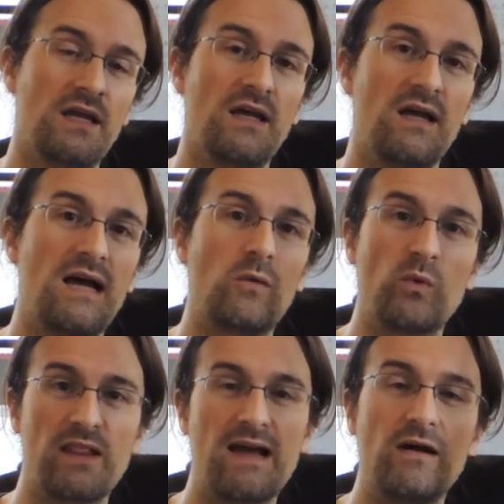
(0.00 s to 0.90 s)
and
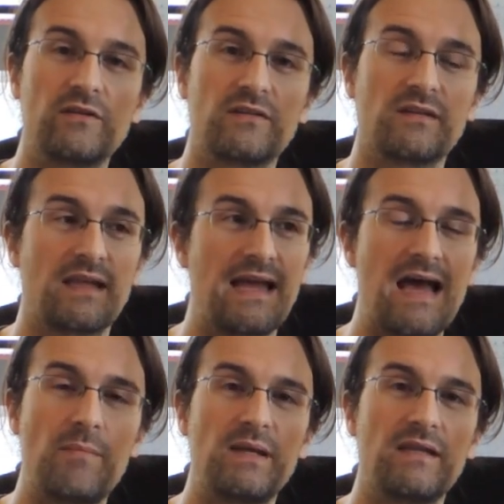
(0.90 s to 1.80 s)
without
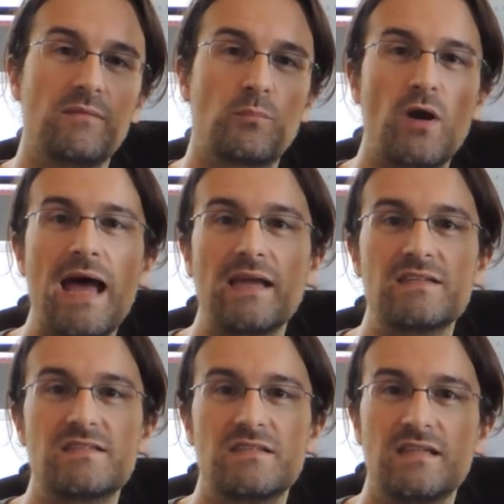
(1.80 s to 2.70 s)
having a
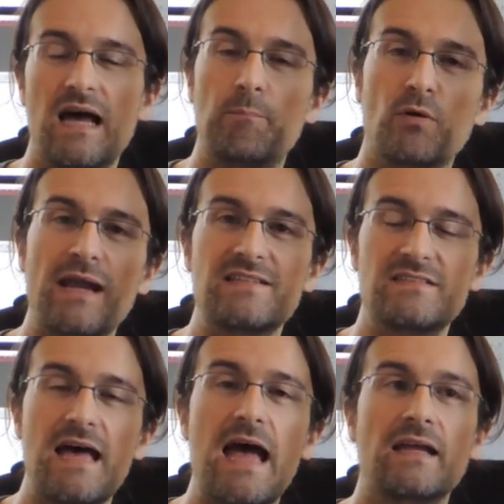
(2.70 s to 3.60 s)
price
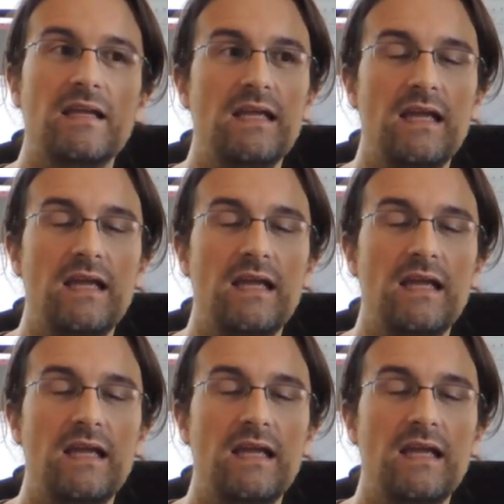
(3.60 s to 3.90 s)
tag